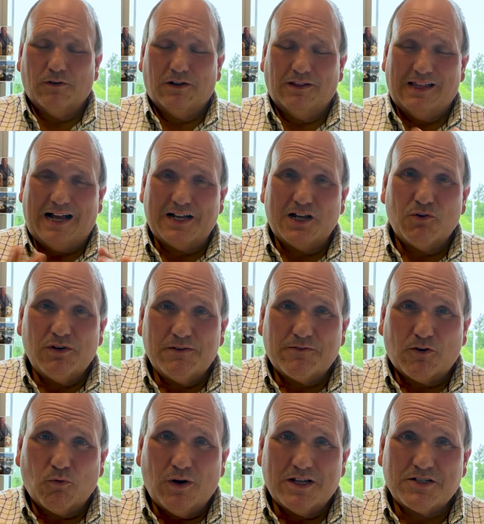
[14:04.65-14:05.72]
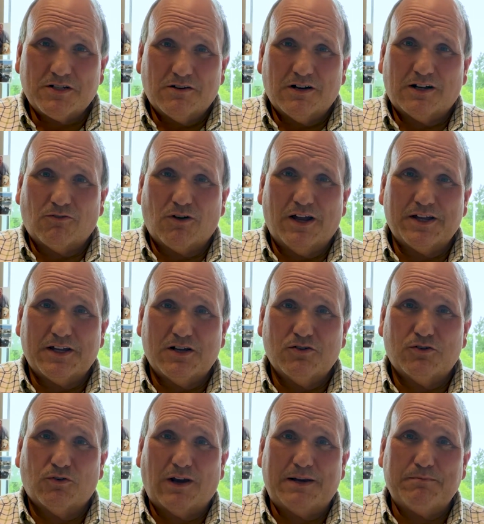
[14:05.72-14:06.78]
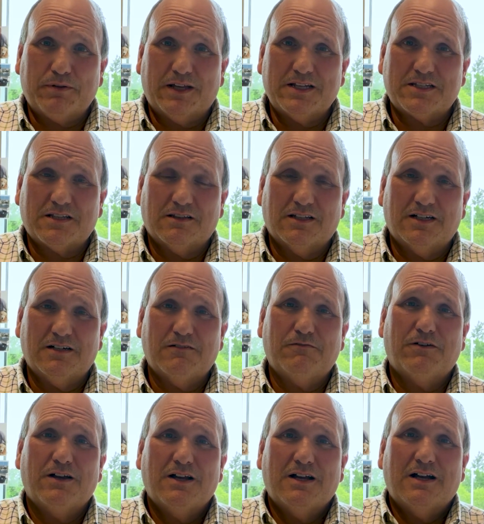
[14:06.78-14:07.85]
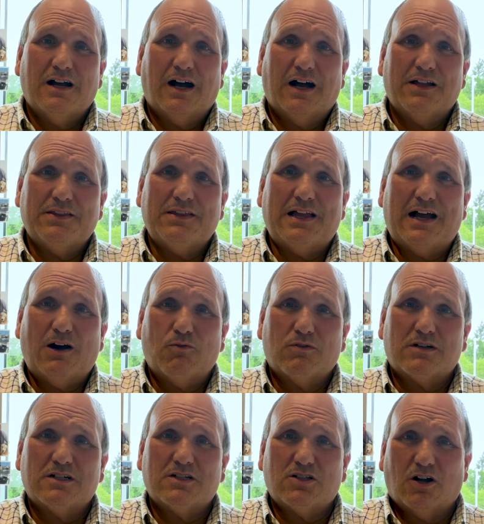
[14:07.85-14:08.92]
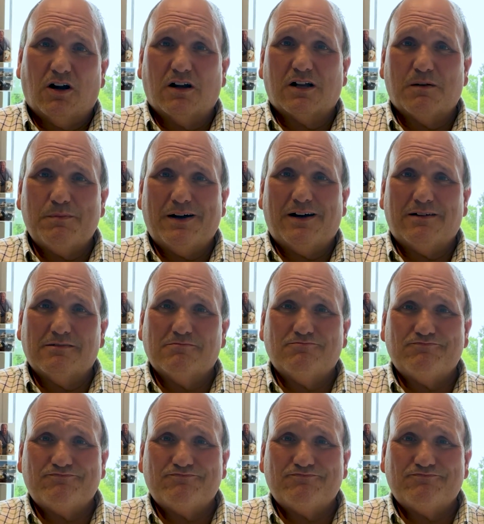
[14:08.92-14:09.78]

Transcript: A lot going for Western Henrico, great place to live. Now we're going to talk about,